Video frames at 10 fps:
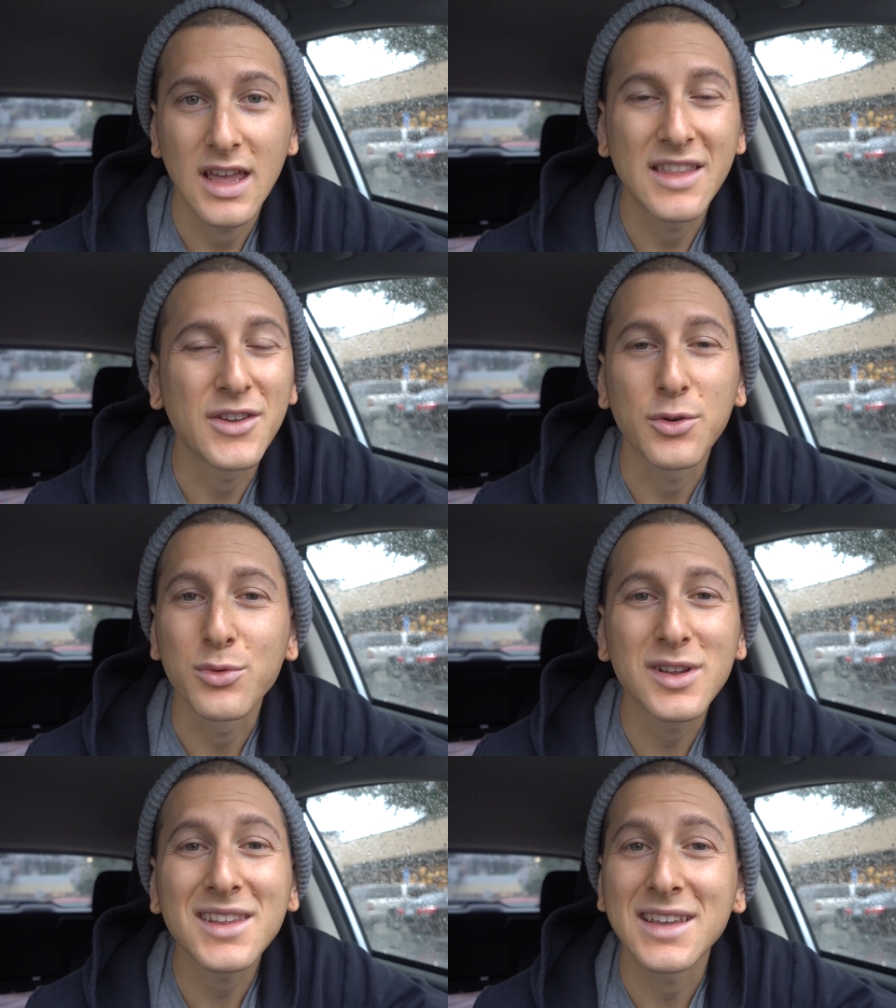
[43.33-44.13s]
And there
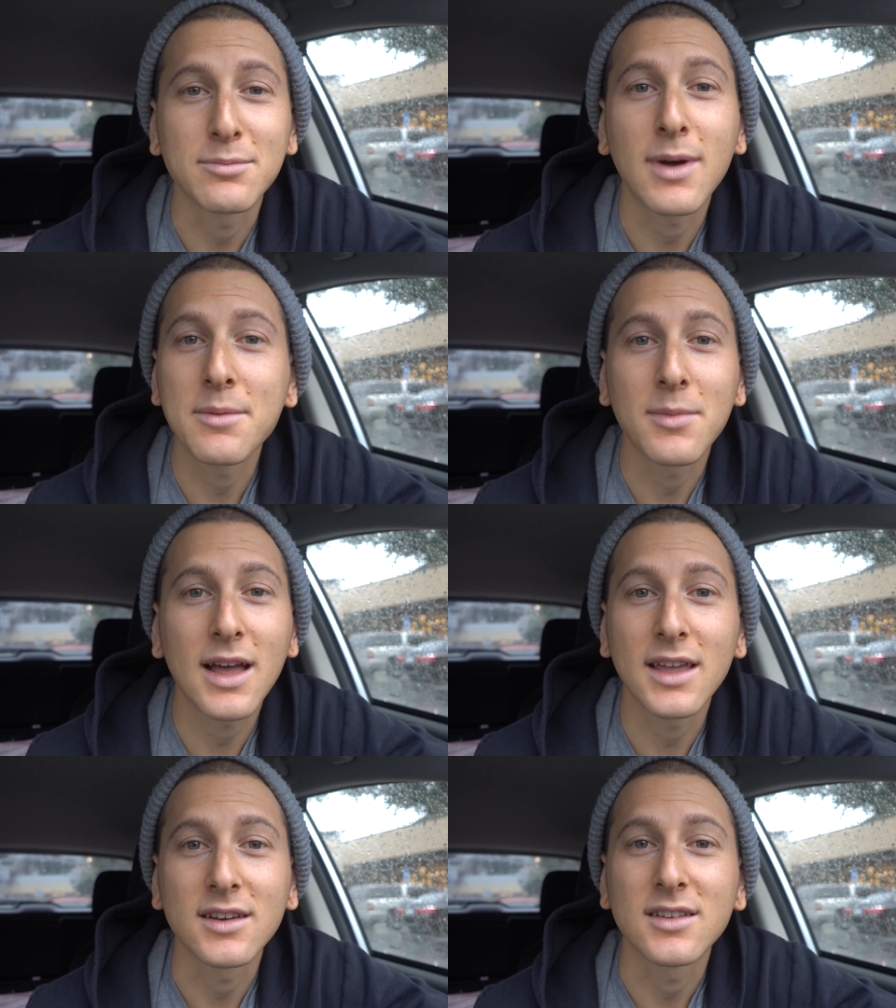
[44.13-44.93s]
really, in my
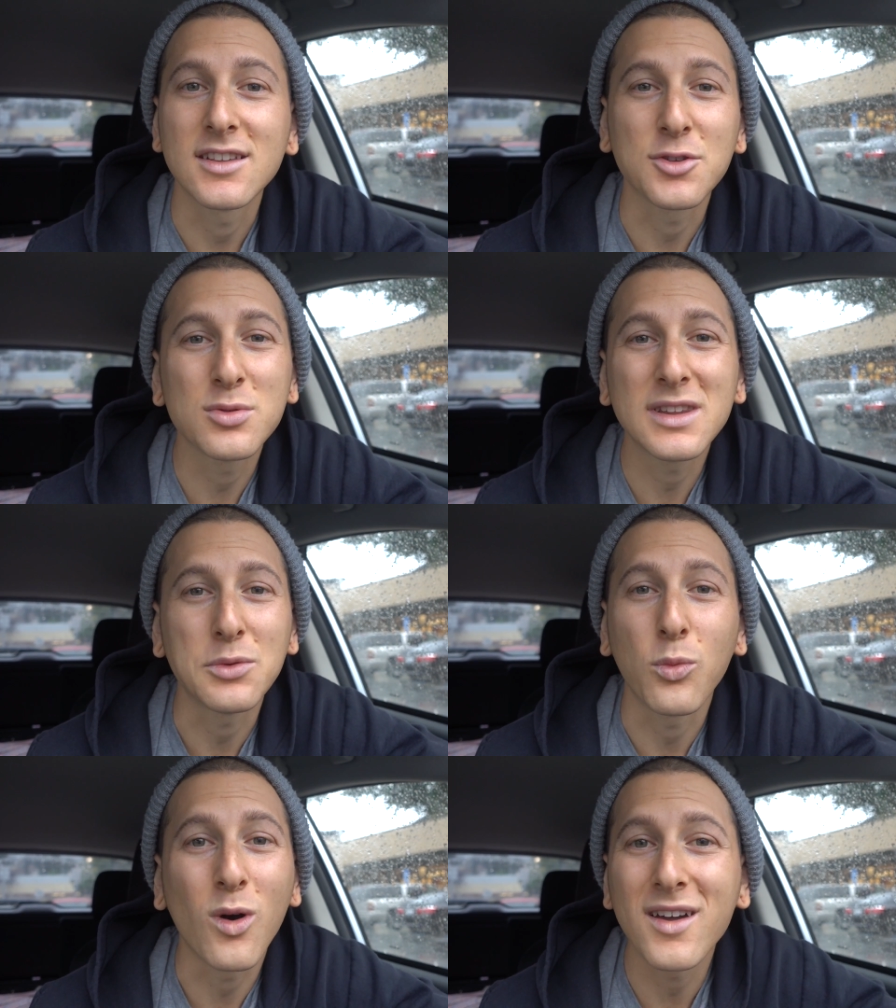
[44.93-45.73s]
mind, is
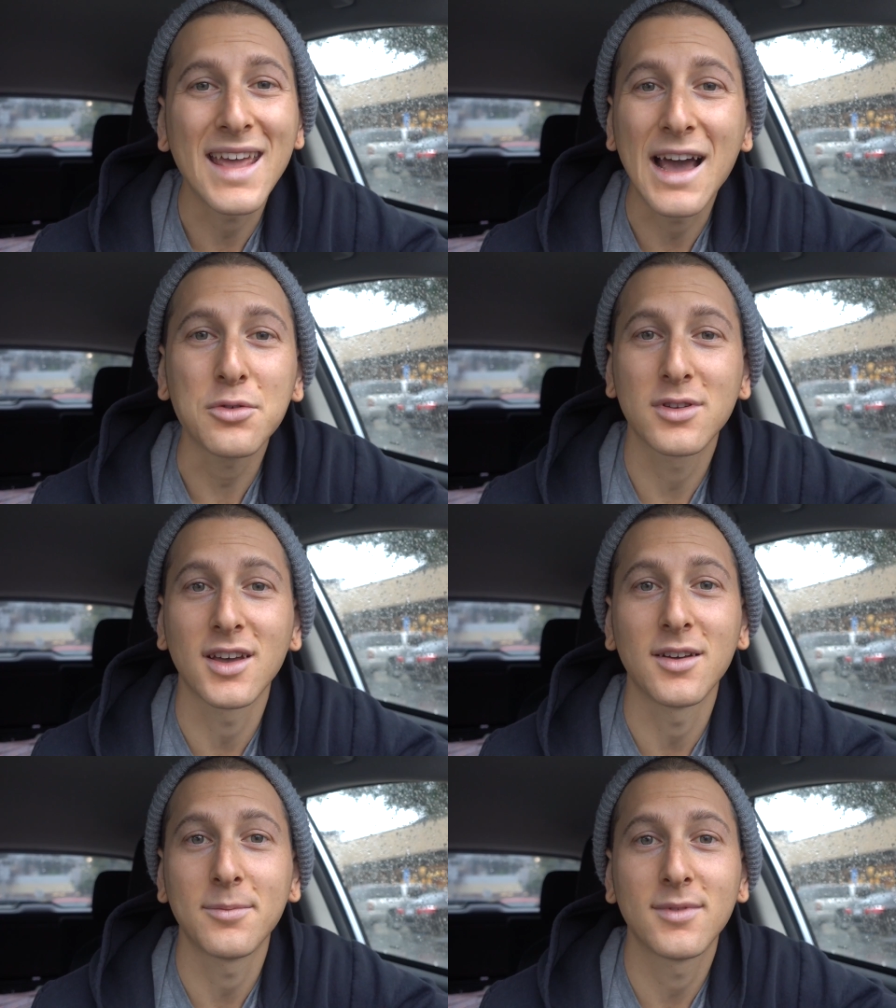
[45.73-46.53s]
only one
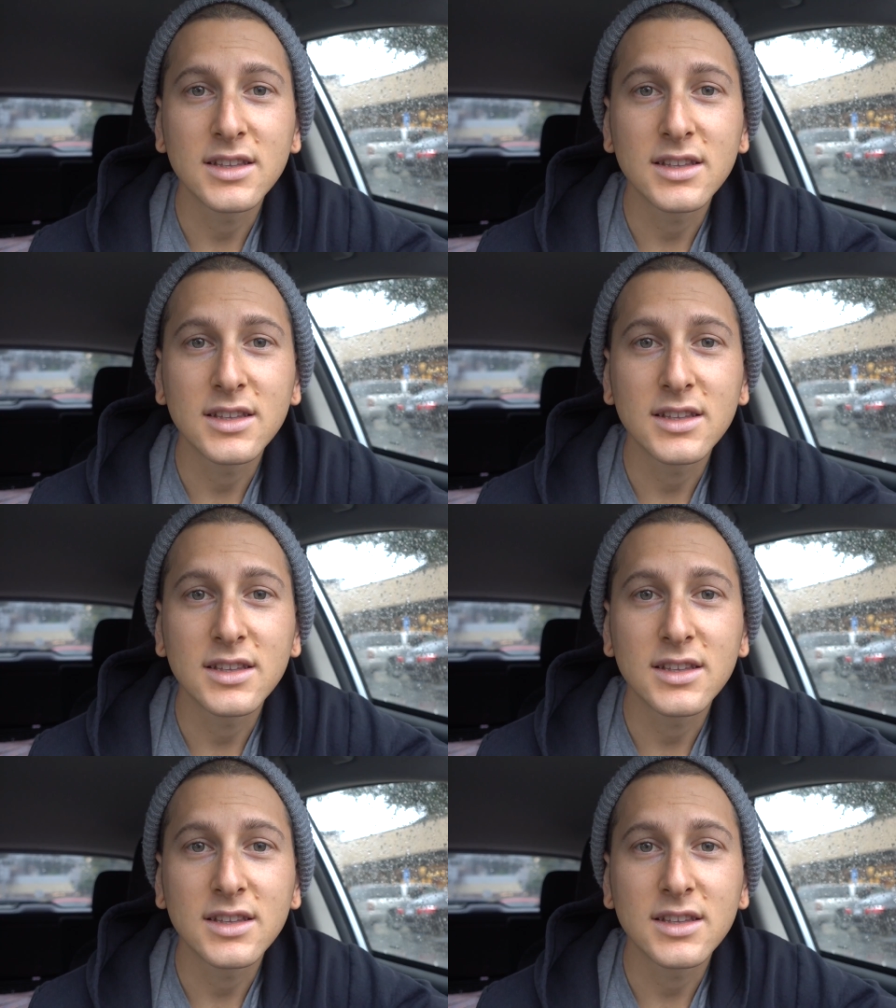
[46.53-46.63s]
outcome.